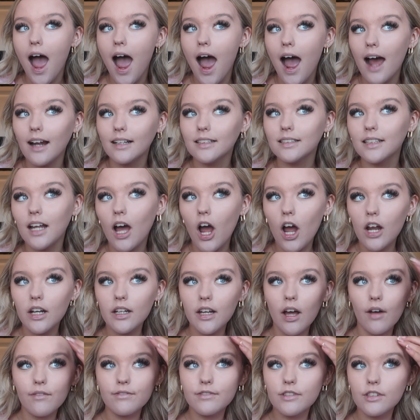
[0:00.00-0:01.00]
and I
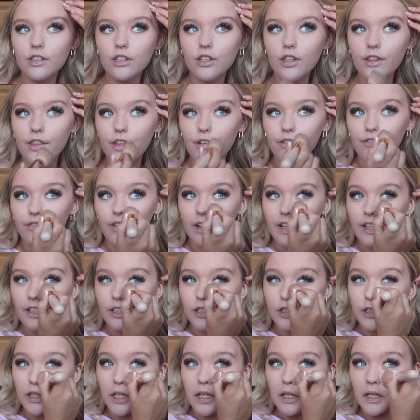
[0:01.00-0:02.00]
loved the
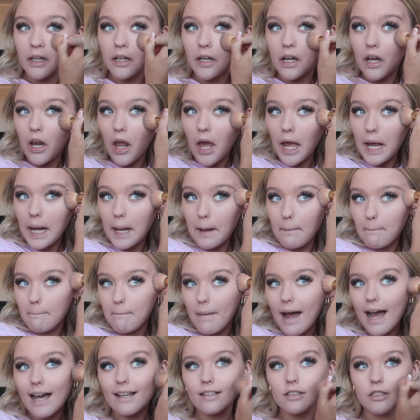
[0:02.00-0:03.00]
finishing like
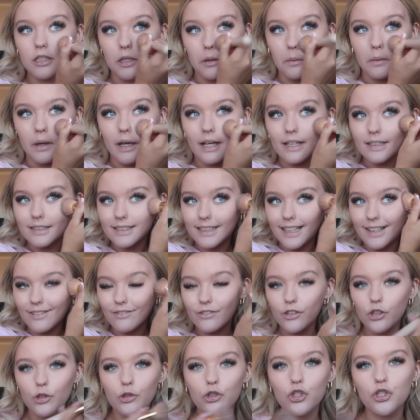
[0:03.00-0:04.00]
matte to it, instead of
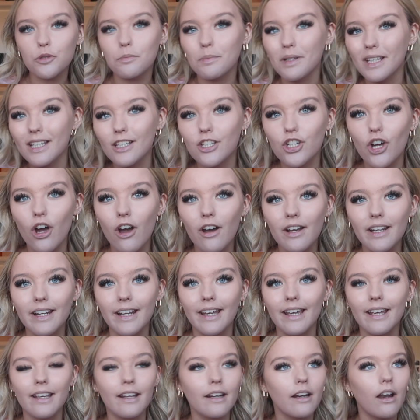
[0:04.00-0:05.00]
you just be
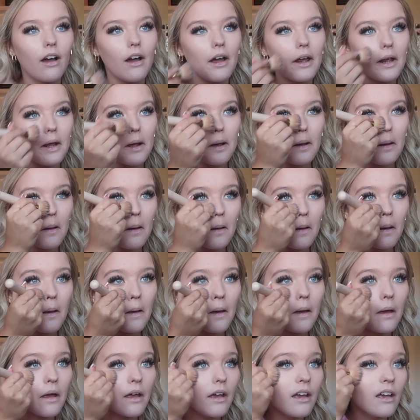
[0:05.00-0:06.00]
shiny. Like,
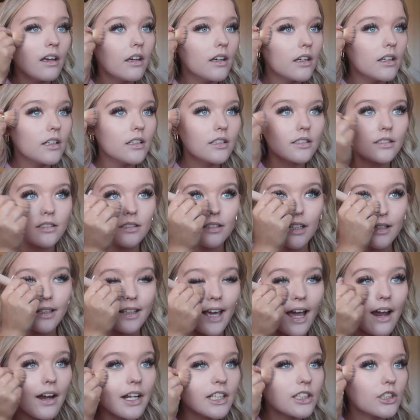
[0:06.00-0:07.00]

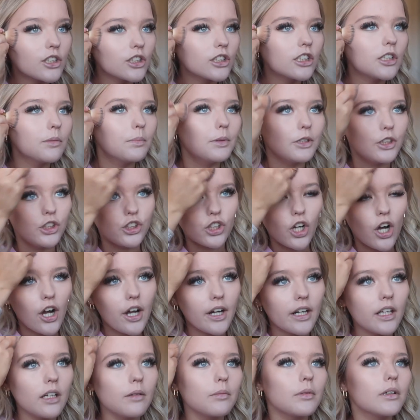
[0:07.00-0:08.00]
yeah, it's good to be
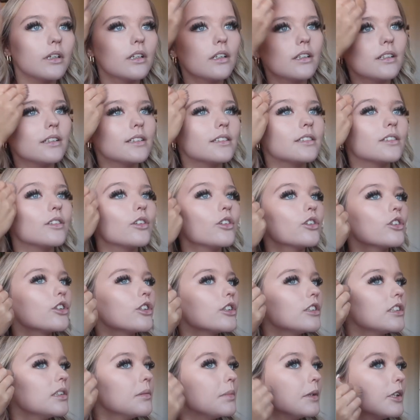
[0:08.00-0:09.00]
shiny, but it's not
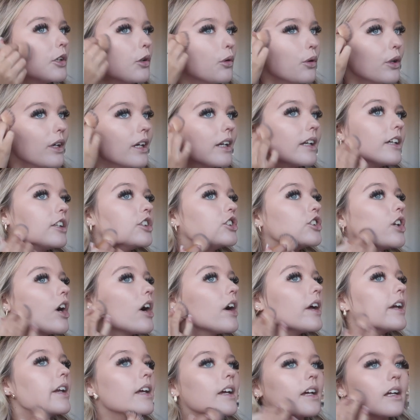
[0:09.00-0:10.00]
good to be oily
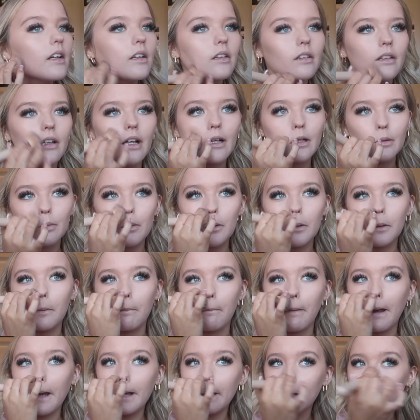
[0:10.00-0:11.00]
shiny. That's what the
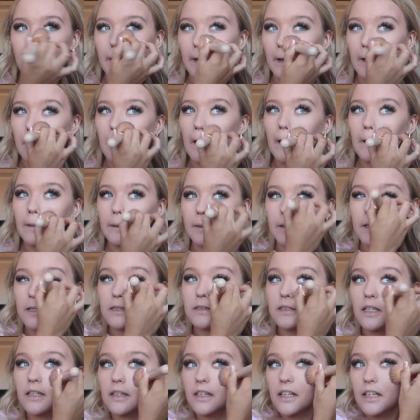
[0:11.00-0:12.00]
baking kind of
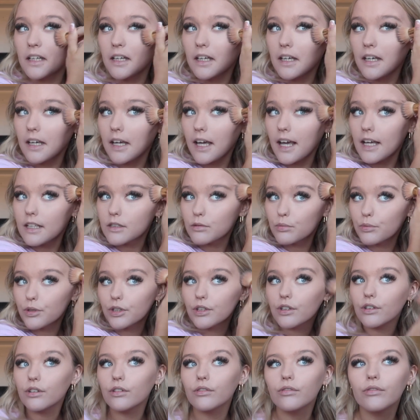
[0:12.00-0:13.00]
does. I think it gets
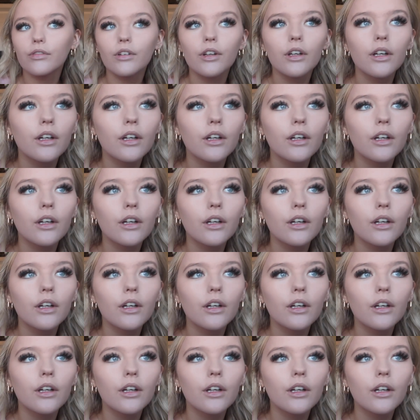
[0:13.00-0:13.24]
rid of.